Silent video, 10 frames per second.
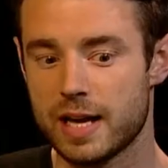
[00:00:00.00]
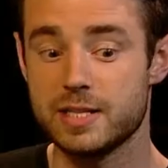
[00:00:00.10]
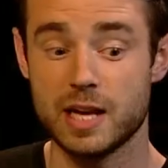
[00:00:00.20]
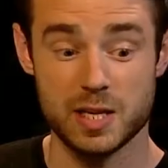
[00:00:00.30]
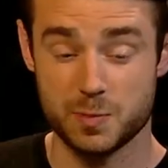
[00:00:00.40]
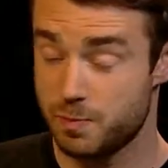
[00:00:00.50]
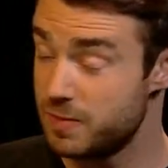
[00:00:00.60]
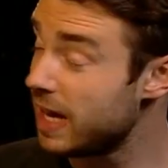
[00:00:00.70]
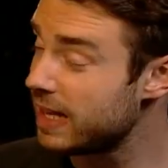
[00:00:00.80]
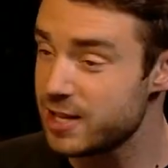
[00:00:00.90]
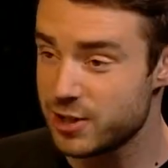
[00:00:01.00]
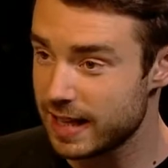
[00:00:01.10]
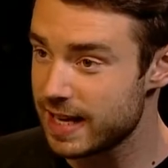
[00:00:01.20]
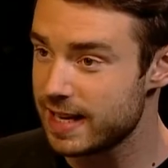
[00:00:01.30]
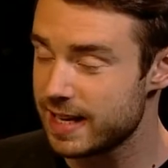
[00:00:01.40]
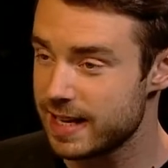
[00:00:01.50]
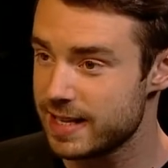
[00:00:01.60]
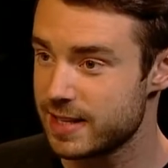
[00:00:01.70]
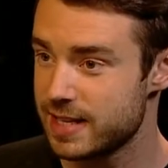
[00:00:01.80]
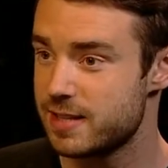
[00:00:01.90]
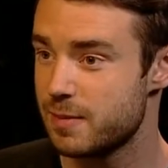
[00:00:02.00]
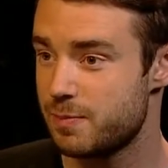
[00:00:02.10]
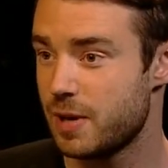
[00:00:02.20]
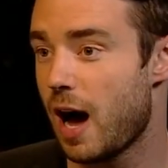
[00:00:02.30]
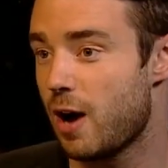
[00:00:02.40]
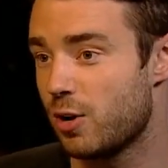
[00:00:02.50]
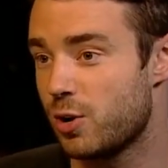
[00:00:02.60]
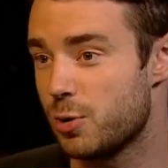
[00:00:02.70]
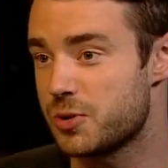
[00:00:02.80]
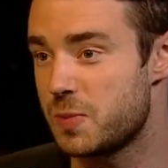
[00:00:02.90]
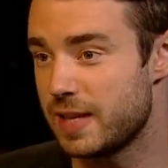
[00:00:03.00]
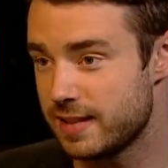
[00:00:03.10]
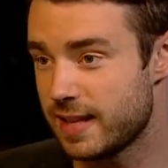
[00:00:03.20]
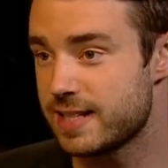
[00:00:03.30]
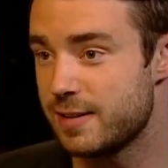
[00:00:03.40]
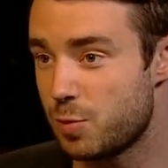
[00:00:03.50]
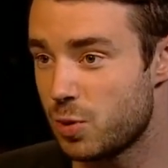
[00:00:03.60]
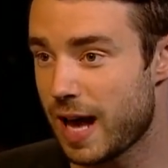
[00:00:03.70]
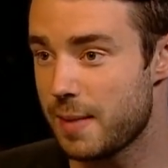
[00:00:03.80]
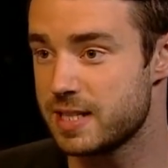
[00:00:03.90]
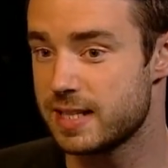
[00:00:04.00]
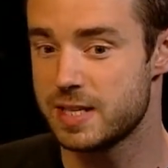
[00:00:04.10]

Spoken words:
He's allegedly he's the guy on course to be the next Liverpool captain.